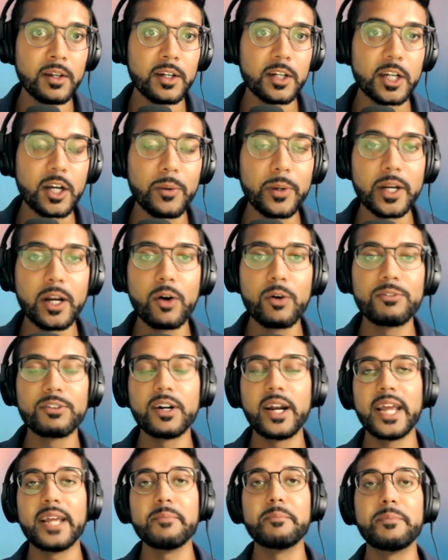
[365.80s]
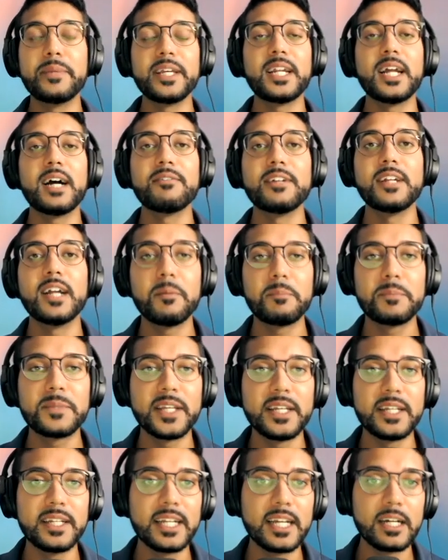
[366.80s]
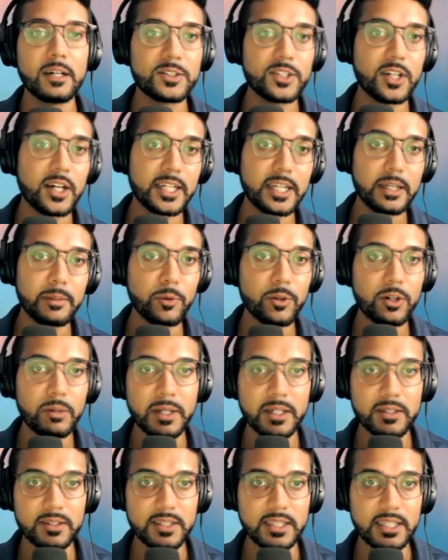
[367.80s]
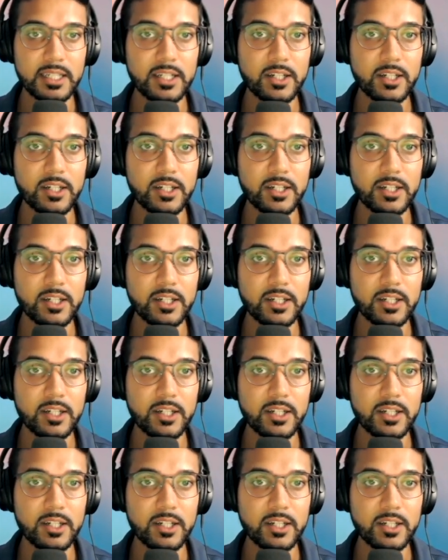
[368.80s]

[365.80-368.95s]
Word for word: Going over a bit of an update now, talking more about the